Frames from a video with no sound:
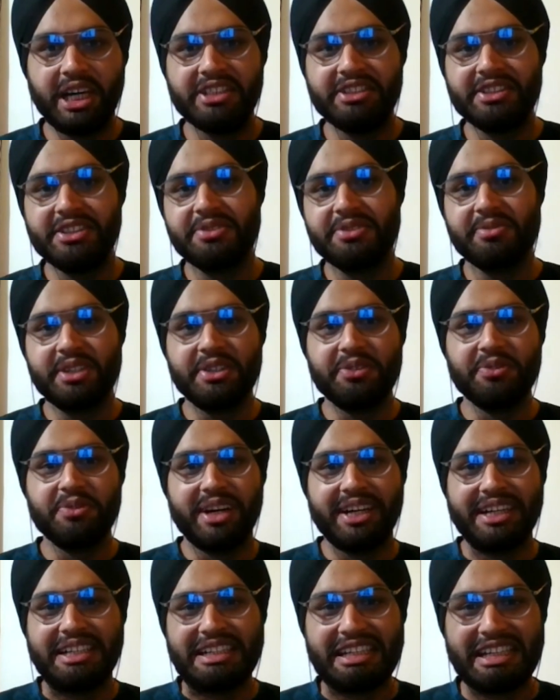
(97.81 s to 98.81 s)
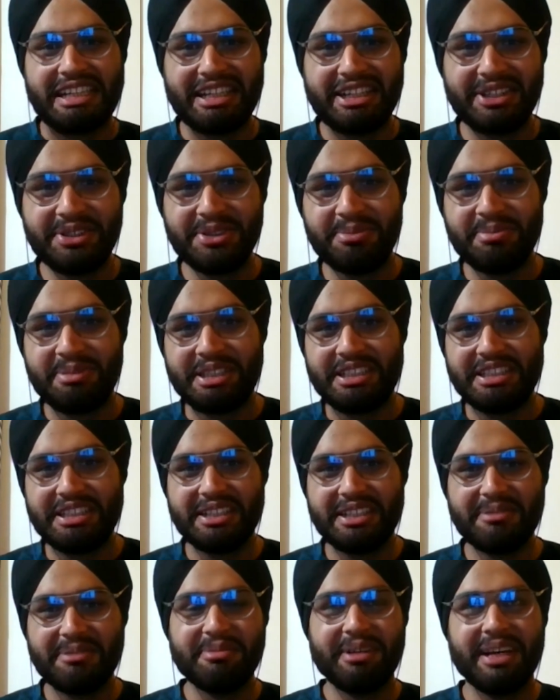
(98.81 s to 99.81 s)
I just spent 1 day to
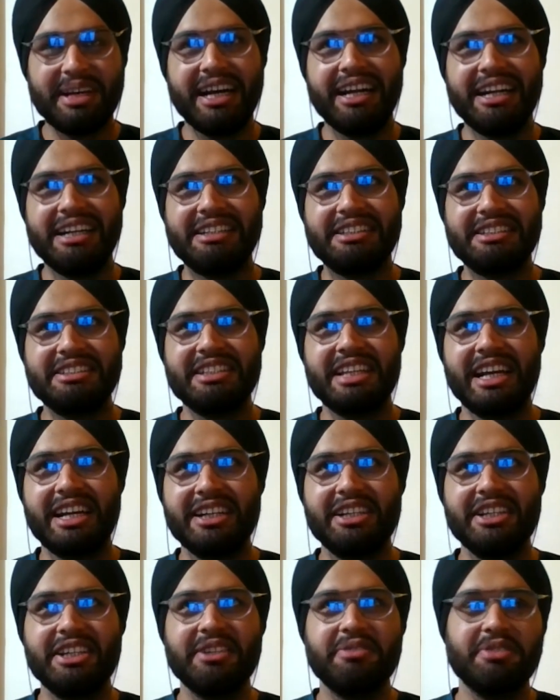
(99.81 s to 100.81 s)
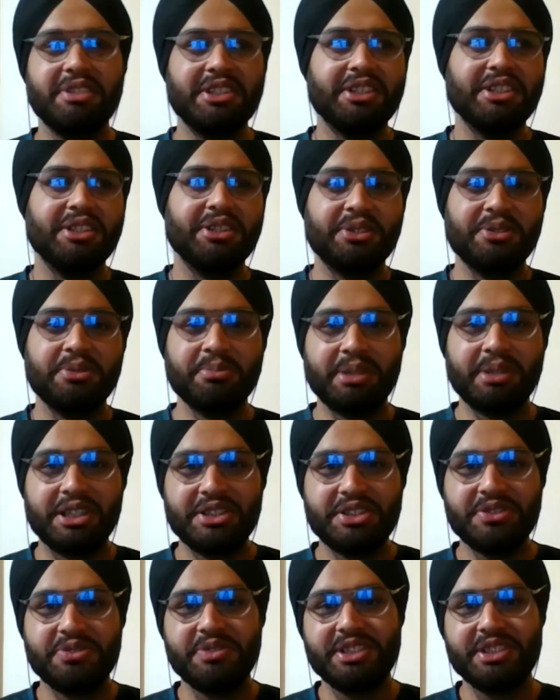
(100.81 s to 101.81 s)
meet them, and that day we didn't do
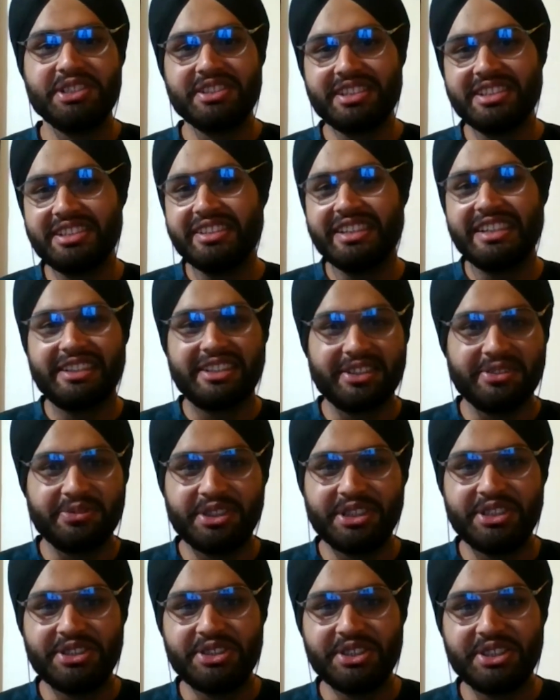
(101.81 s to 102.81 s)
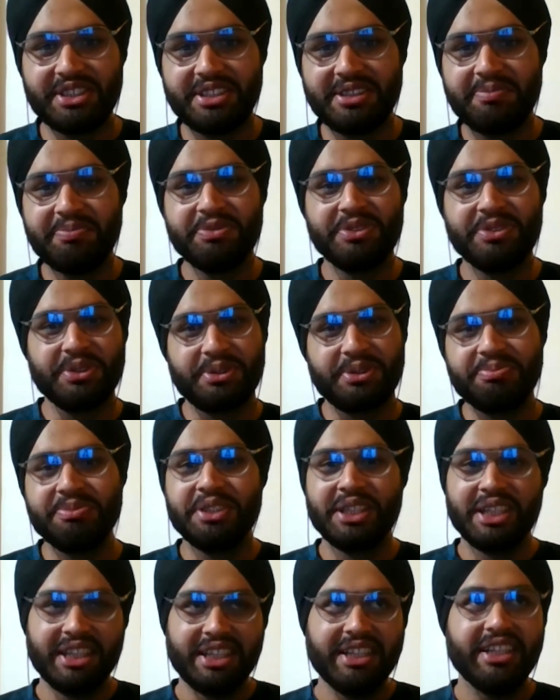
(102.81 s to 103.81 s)
much. We just interacted with each other. So
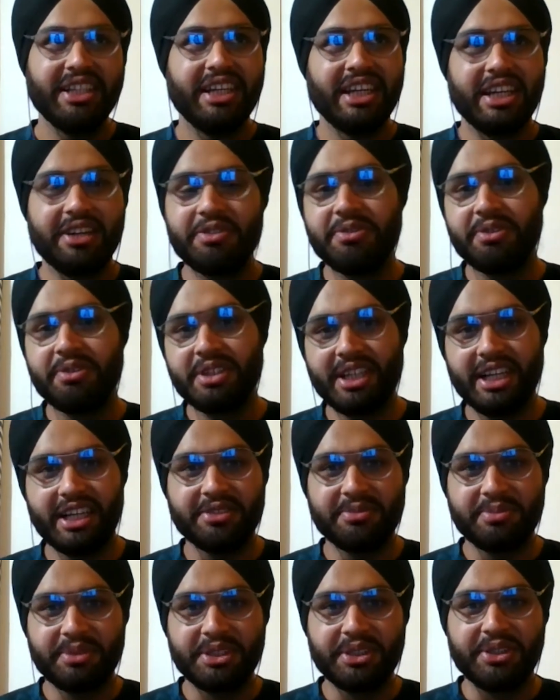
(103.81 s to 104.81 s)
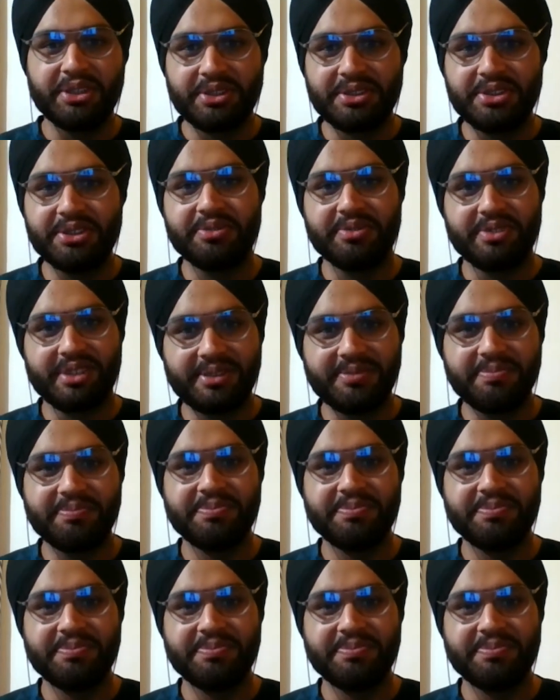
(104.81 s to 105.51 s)
everyone has been good so far.